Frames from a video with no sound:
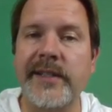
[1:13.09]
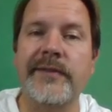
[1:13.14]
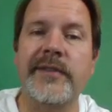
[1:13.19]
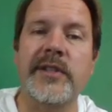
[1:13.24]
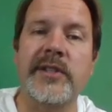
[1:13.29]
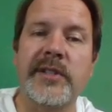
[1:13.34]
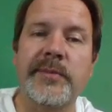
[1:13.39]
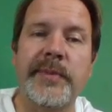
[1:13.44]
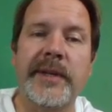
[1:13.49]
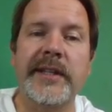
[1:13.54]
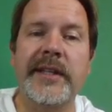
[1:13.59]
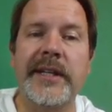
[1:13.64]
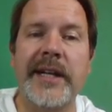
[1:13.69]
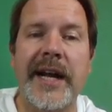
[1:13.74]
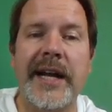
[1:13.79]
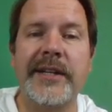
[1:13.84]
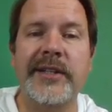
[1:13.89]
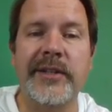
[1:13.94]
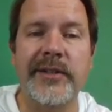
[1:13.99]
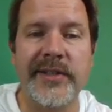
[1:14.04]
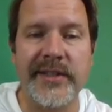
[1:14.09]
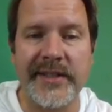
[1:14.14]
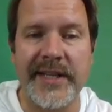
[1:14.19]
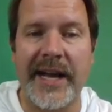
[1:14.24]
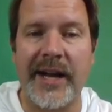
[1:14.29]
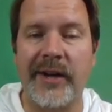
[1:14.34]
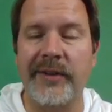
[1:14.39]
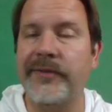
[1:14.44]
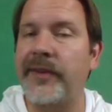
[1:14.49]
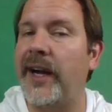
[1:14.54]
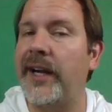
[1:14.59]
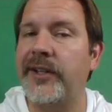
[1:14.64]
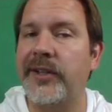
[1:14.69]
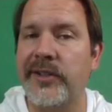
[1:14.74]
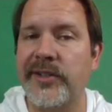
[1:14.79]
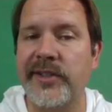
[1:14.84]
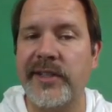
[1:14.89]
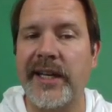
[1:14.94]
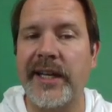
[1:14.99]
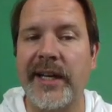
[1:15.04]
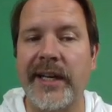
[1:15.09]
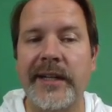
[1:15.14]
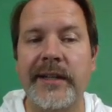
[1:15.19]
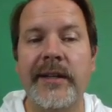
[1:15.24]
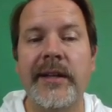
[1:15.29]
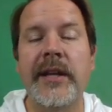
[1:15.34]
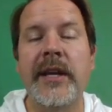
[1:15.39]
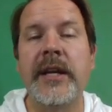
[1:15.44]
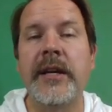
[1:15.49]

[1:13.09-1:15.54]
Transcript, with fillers: If you spill it on yourself, on your skin,